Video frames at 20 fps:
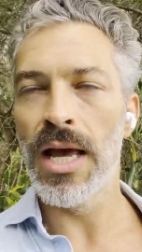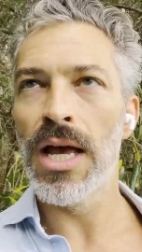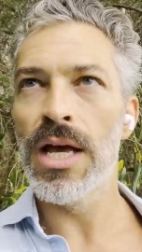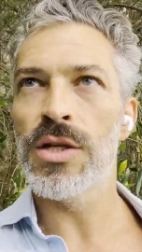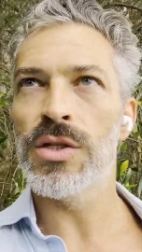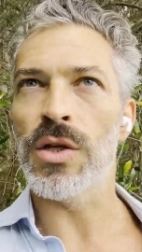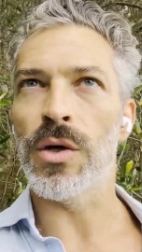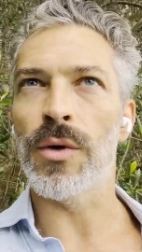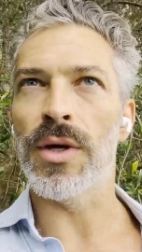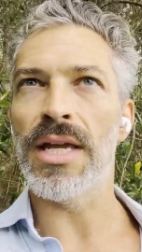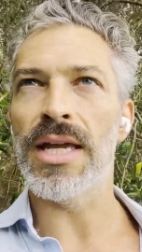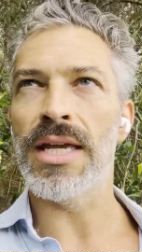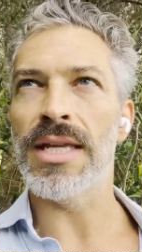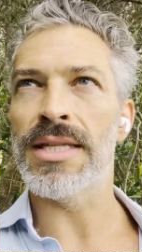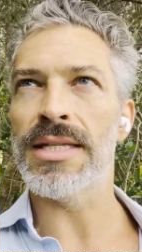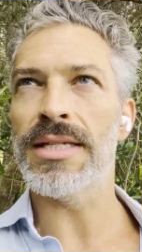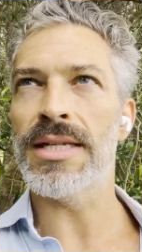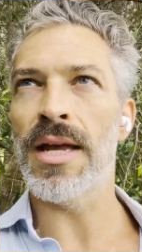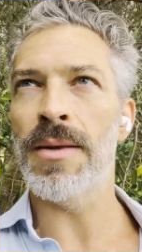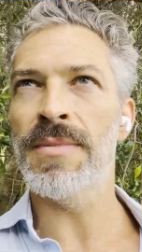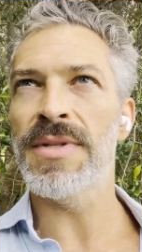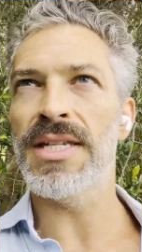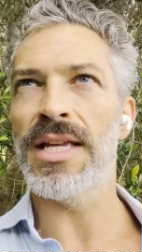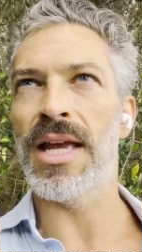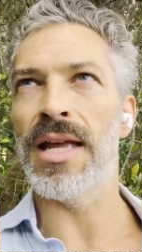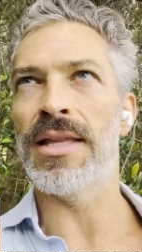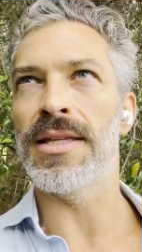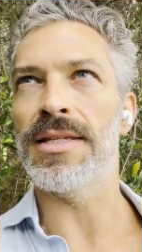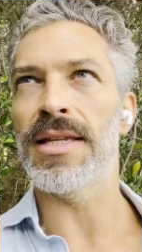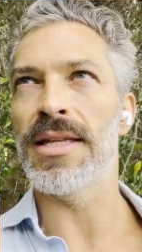So in some
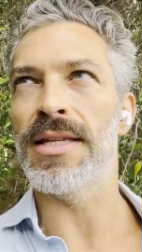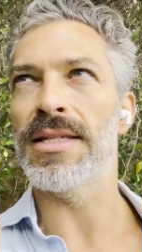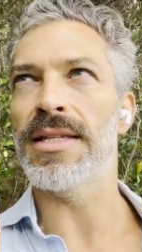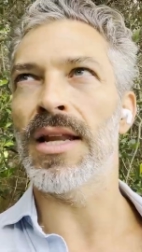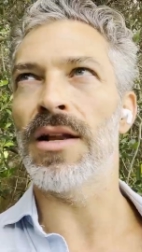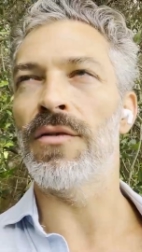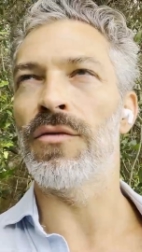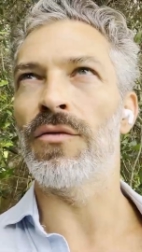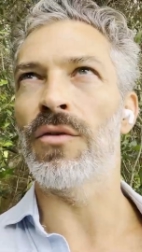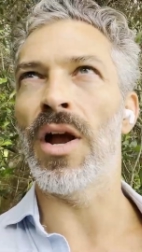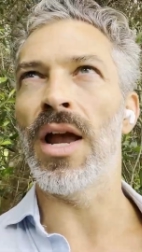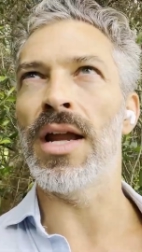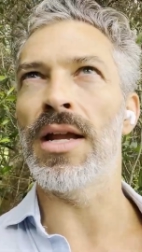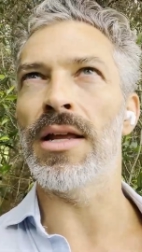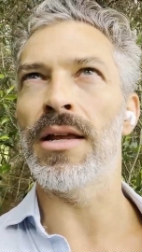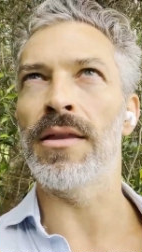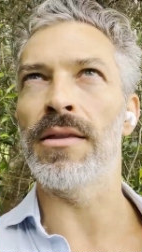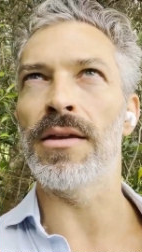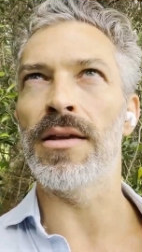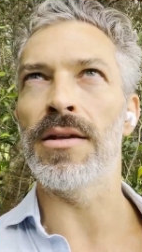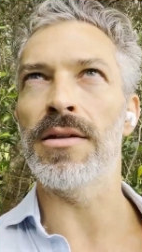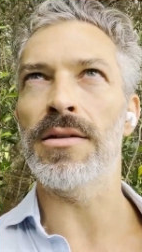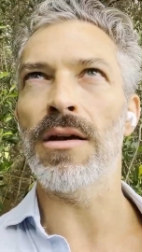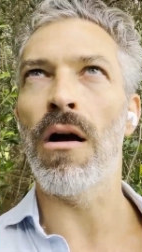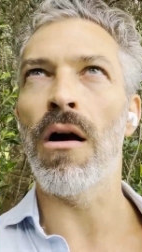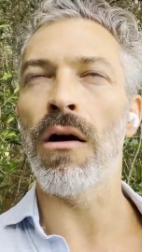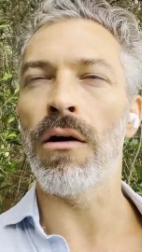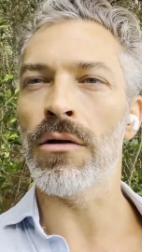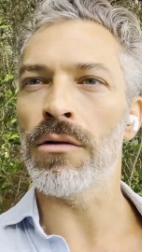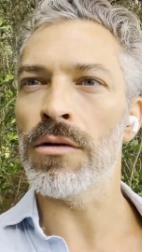sense, instead of writing these
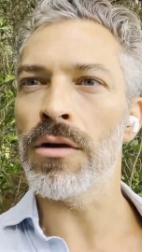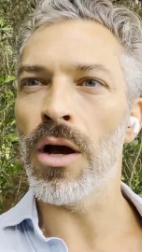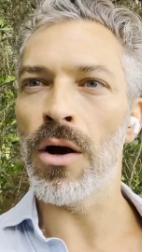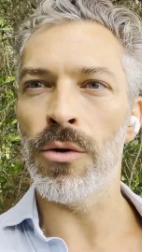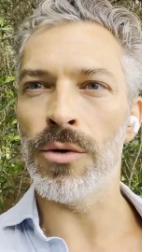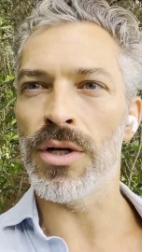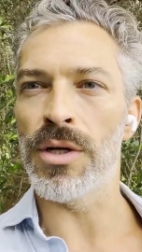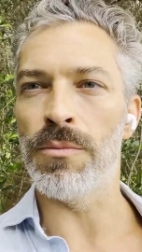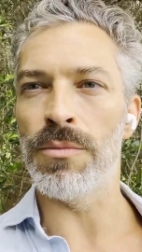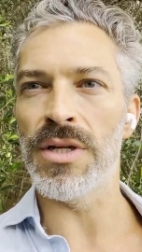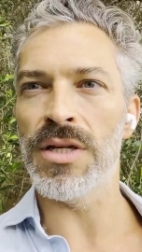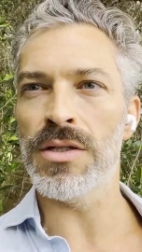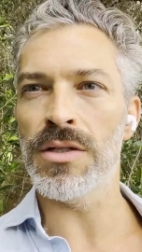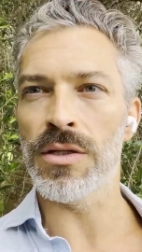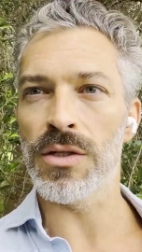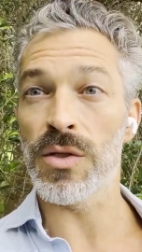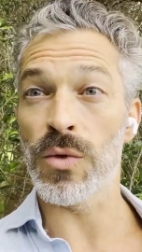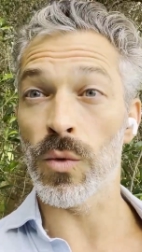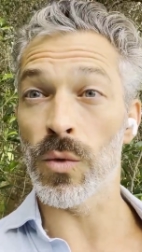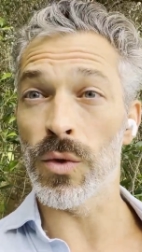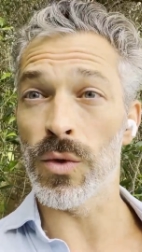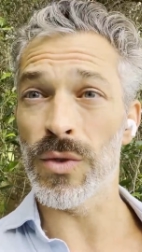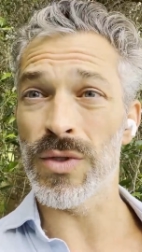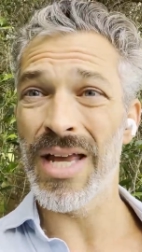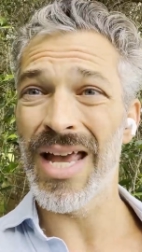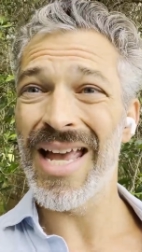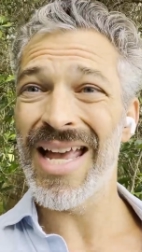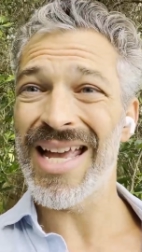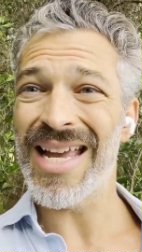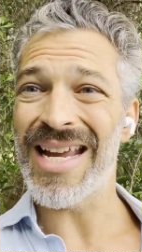hard-coded business rules,
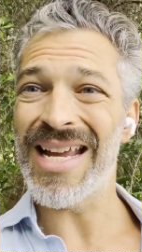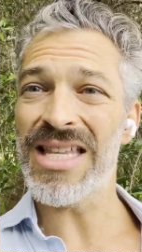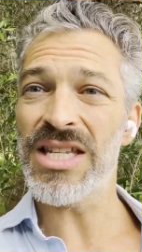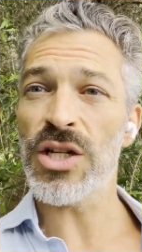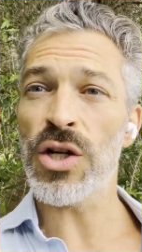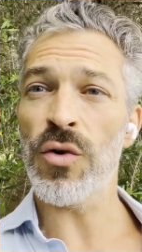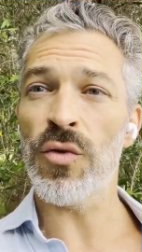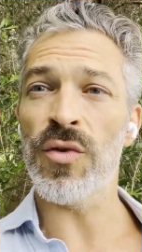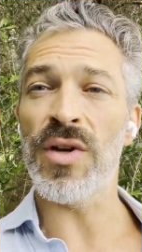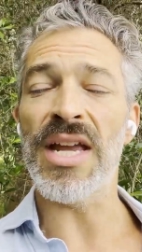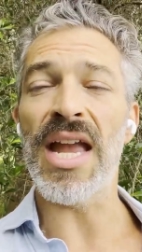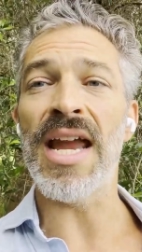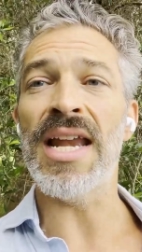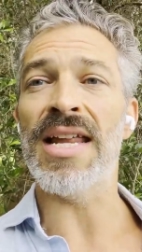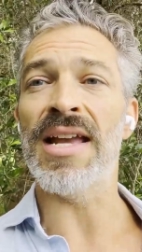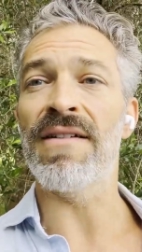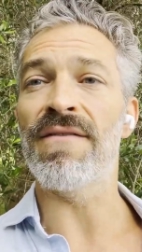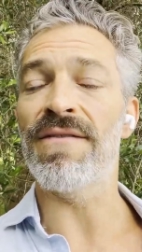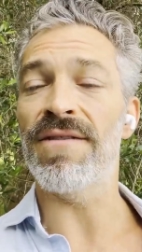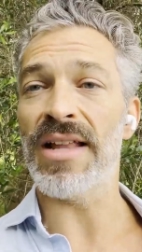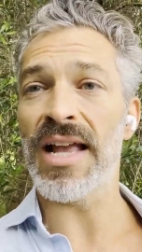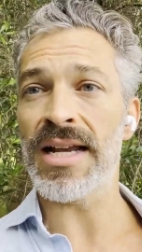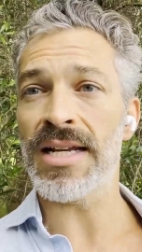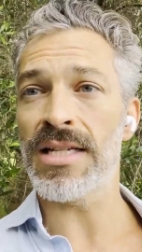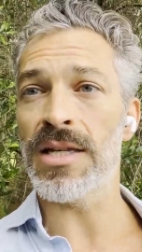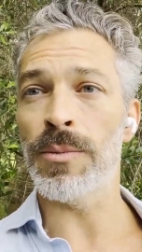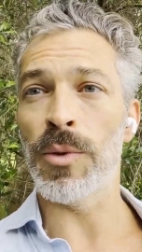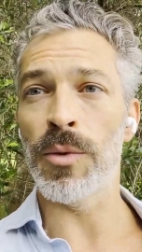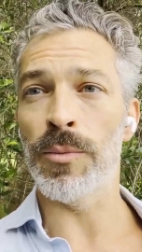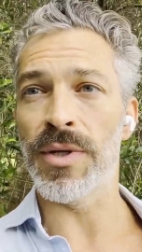it's creating
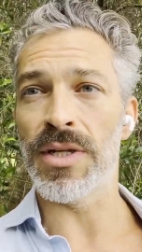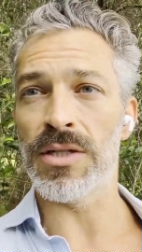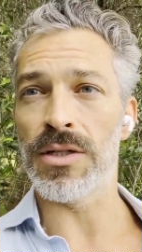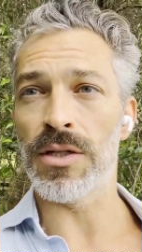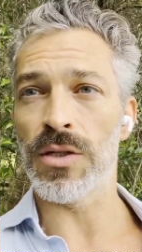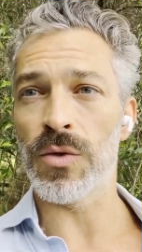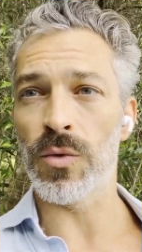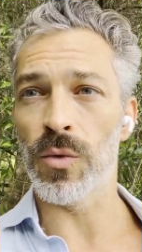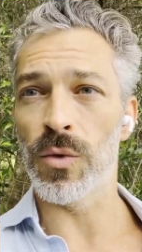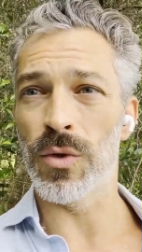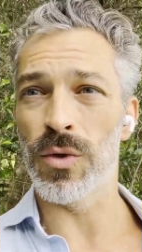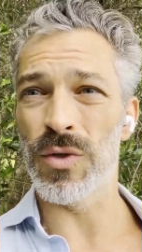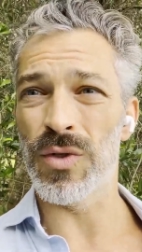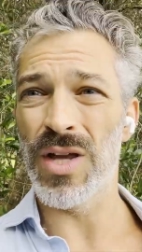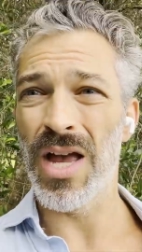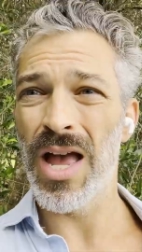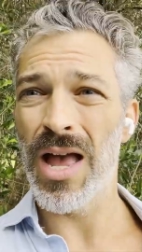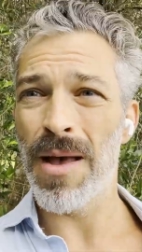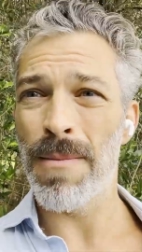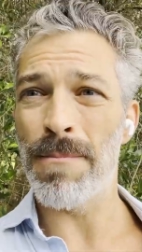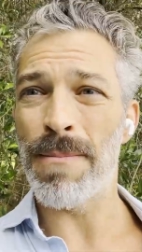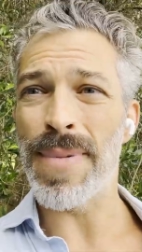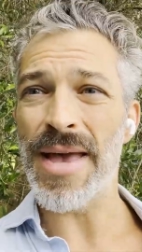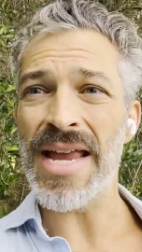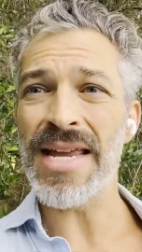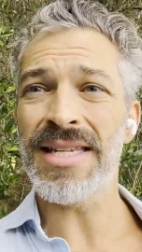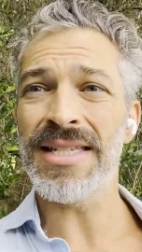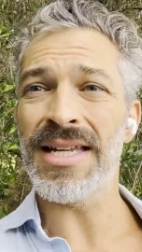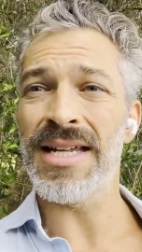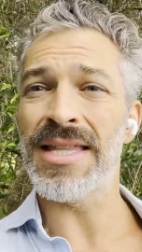flexible business rules
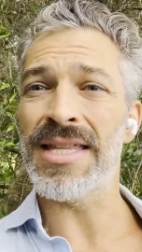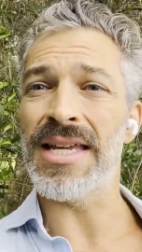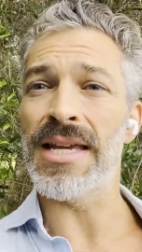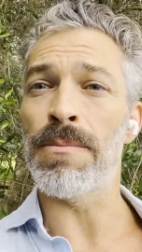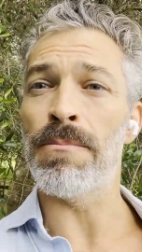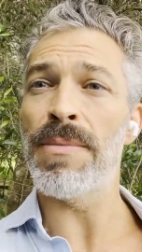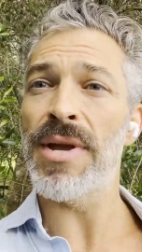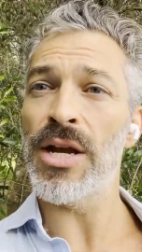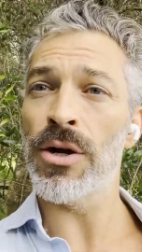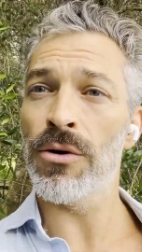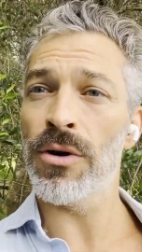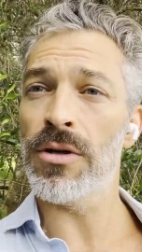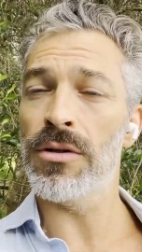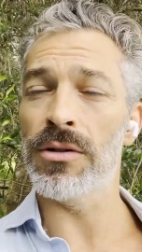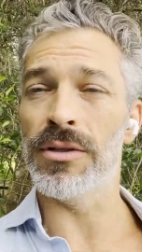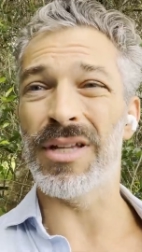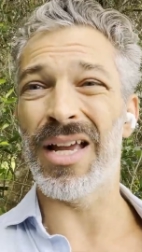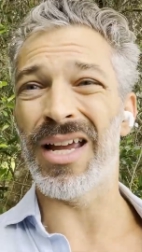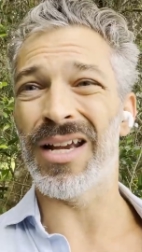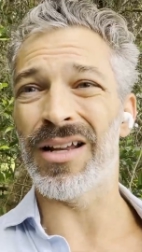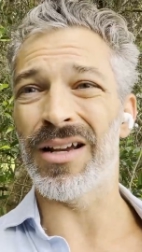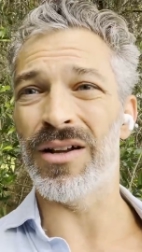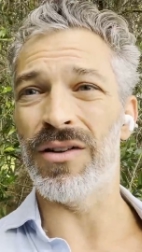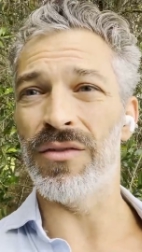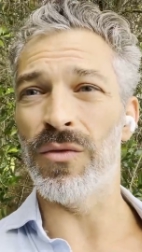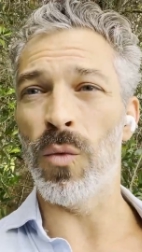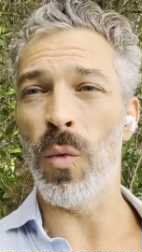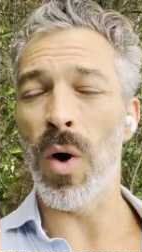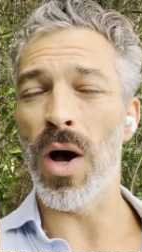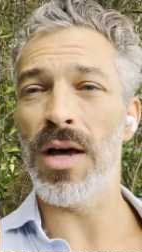based on the empirical data of
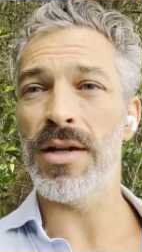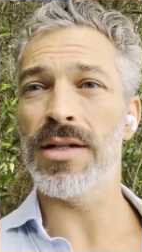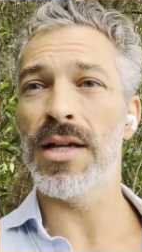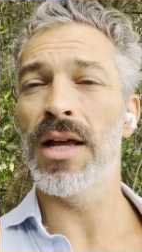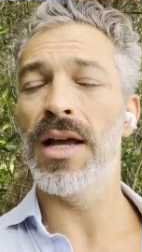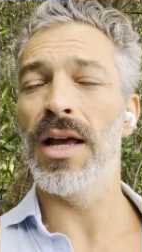what